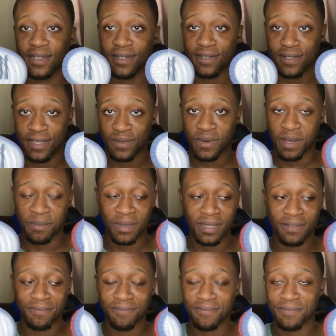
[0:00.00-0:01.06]
See what I
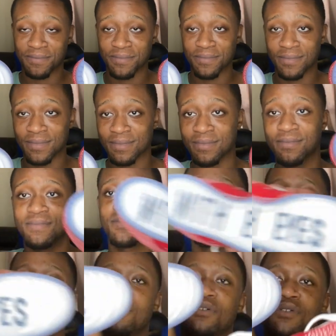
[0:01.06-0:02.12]
mean?
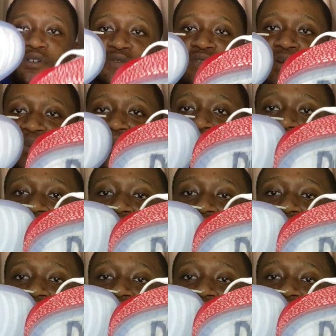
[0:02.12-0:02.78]
I'll just flip it right